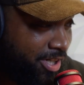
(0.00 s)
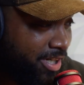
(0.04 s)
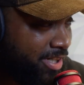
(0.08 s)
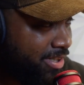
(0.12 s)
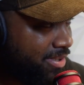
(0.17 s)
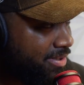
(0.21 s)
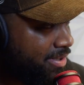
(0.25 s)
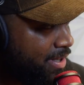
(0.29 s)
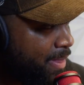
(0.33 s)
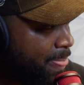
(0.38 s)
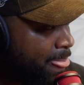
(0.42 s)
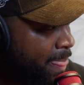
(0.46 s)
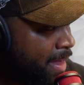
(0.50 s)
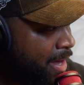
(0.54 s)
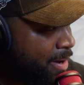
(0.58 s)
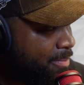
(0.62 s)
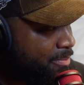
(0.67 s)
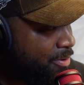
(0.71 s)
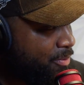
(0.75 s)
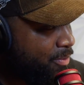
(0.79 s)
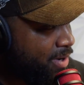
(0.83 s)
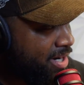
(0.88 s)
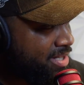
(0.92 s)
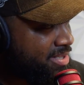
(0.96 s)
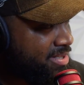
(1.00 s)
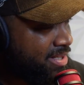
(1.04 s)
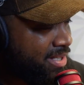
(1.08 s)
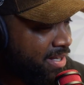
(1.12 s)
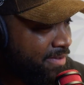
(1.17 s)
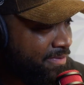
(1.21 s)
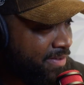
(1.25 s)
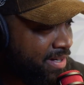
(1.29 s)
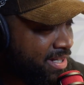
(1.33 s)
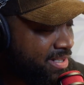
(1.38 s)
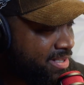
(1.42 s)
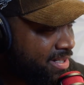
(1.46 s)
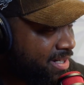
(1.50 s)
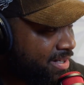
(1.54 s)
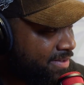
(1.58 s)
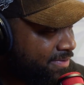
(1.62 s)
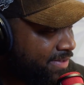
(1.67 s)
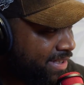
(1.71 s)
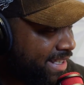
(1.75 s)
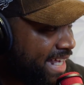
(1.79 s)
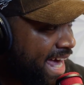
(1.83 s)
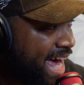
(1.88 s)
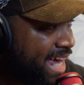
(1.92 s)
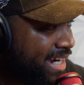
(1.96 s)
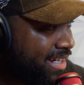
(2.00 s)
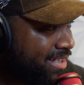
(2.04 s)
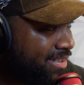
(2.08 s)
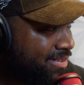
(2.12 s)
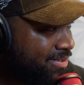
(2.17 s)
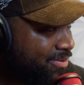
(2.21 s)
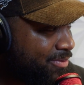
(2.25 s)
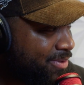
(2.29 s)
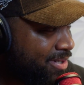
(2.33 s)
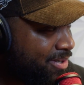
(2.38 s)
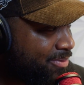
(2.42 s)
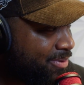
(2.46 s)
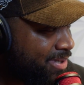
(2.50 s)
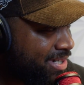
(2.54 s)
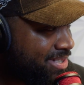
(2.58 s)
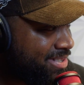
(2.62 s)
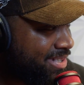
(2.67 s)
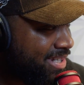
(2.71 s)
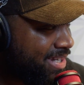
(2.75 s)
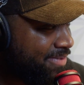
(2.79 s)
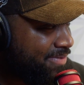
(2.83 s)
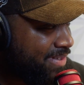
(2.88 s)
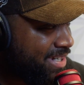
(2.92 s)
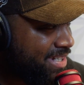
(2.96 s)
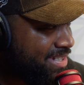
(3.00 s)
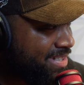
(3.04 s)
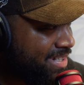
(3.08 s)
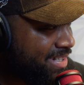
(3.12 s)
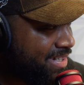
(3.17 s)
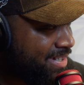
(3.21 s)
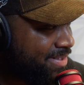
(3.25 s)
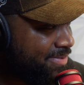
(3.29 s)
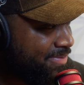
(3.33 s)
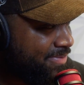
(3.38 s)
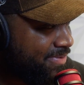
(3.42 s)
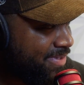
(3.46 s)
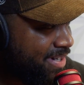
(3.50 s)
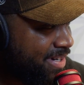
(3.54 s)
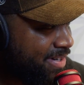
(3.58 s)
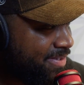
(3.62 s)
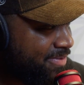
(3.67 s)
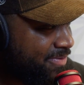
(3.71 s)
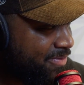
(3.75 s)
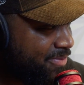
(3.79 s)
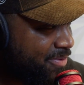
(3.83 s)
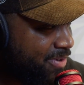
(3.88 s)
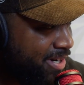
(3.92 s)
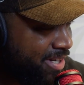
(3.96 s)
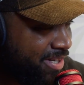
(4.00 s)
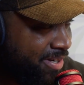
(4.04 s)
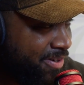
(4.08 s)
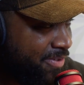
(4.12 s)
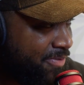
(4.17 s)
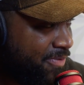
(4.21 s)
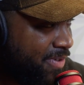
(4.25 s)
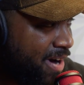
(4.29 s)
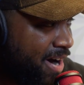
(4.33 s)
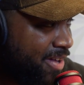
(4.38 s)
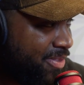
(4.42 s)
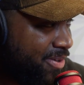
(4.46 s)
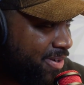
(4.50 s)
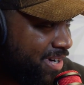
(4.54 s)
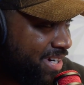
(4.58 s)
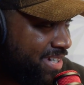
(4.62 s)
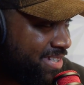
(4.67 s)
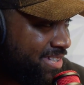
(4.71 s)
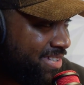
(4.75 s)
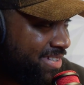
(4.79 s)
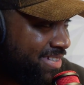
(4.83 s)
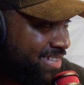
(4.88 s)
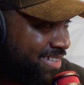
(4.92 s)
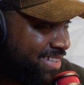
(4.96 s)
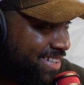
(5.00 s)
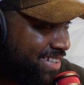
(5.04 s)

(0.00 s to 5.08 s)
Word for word: Yes. But what is your definition of a daddy? What what is your definition of of what is your he father sugar is? daddy?